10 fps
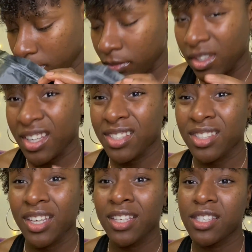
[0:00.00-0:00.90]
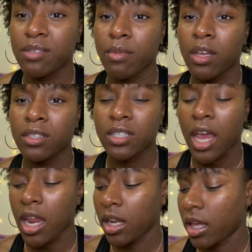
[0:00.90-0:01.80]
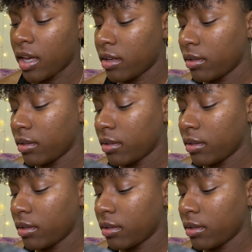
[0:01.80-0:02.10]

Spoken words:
It smells kind of like,